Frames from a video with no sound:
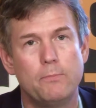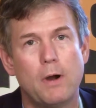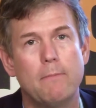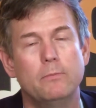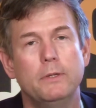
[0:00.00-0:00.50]
would
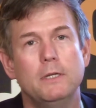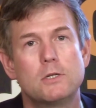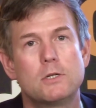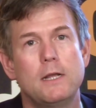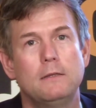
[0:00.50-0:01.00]
probably
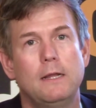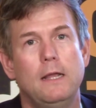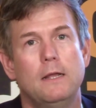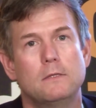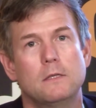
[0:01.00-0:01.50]
shake the
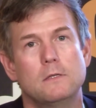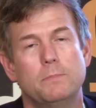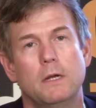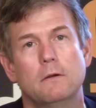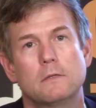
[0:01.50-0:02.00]
hands of these
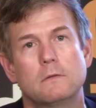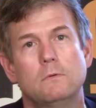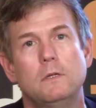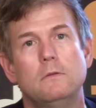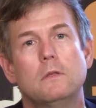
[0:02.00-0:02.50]
parents.
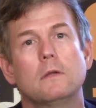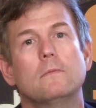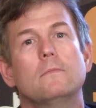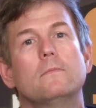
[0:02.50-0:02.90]
What do you think?